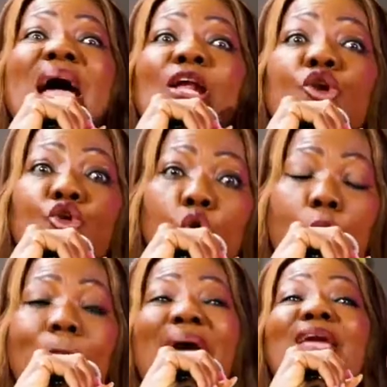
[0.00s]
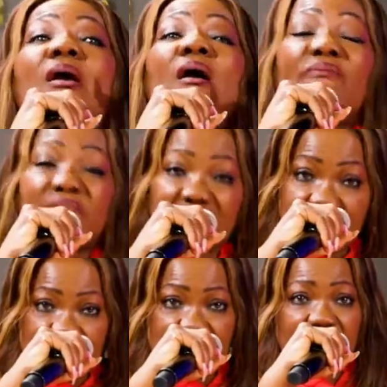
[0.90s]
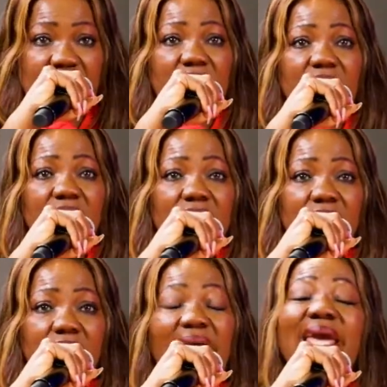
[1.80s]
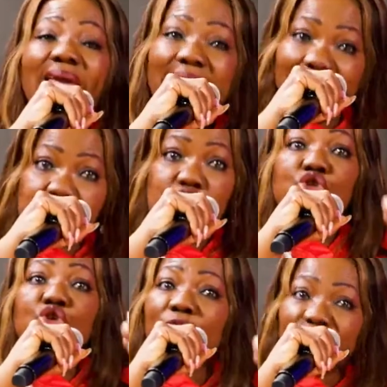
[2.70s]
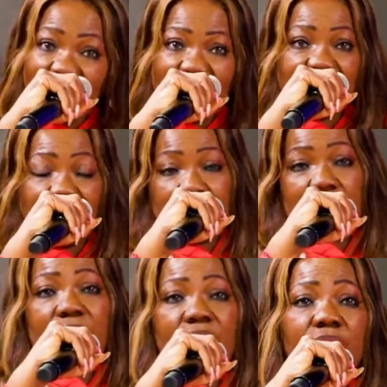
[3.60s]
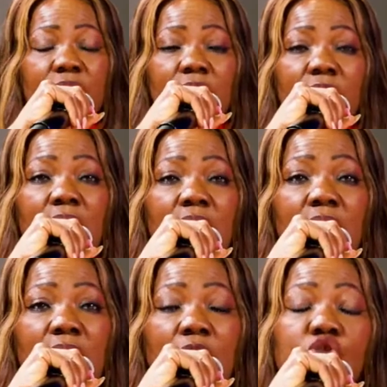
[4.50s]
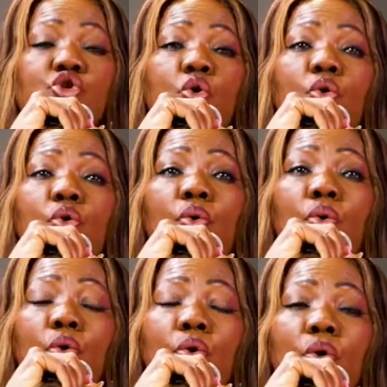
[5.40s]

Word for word: by law, by covenant. is your father. Mm, that's good. So,